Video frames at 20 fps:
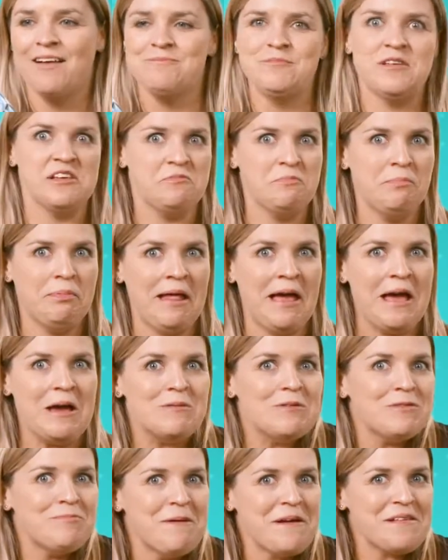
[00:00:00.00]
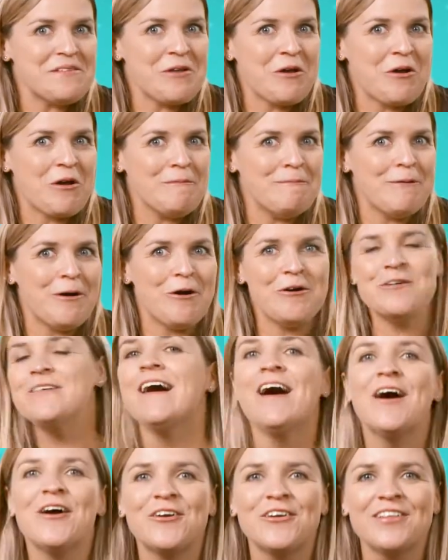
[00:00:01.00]
Just playing with my soccer ball.
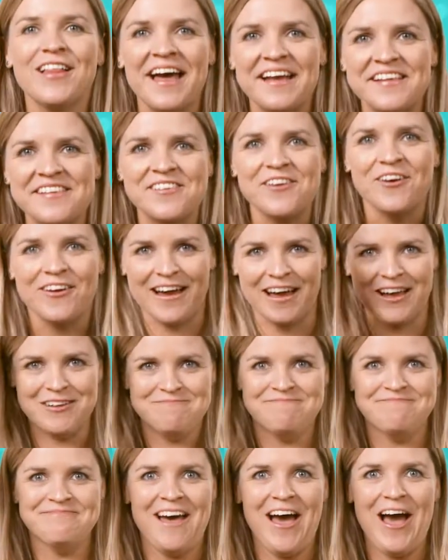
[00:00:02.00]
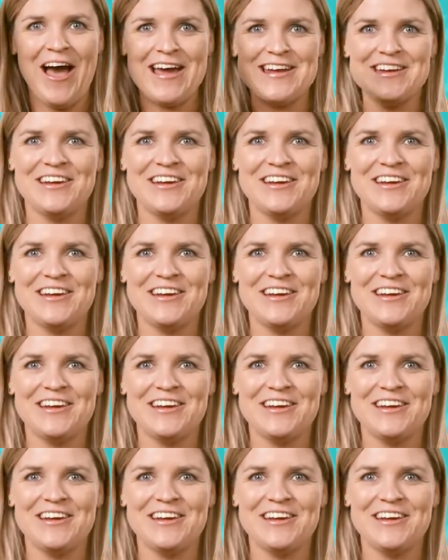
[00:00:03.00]
Who likes soccer? I